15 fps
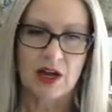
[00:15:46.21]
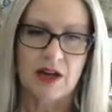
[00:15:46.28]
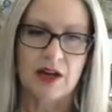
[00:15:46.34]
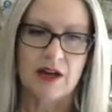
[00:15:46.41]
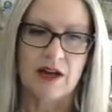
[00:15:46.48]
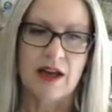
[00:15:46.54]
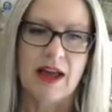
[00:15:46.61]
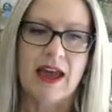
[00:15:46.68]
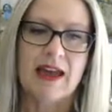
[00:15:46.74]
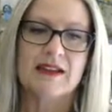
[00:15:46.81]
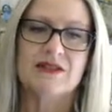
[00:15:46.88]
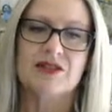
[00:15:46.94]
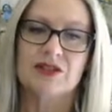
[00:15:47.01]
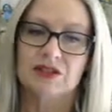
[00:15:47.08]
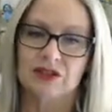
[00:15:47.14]

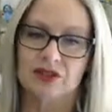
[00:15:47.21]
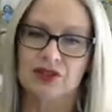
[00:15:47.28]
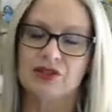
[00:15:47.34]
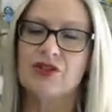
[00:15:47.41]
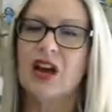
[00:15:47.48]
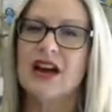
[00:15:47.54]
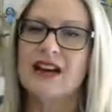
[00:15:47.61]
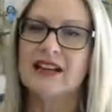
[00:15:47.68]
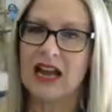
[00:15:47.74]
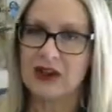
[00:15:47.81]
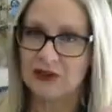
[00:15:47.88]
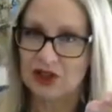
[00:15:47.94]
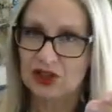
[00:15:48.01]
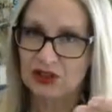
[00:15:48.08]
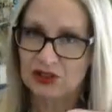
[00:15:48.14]
And you
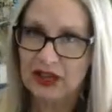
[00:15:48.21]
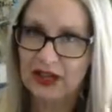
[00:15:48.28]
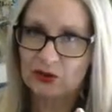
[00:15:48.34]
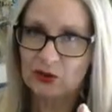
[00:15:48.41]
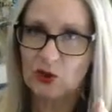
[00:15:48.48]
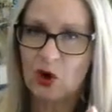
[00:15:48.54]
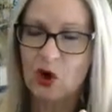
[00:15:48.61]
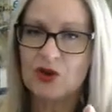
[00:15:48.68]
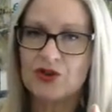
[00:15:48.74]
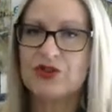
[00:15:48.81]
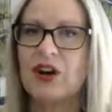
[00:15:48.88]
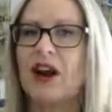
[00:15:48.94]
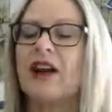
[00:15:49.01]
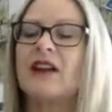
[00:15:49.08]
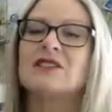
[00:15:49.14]
can't have a collateral
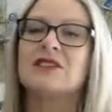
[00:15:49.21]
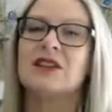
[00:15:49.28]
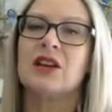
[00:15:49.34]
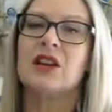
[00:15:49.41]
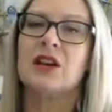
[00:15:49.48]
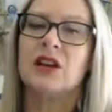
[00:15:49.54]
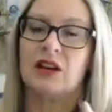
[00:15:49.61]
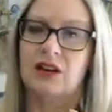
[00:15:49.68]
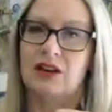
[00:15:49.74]
contract,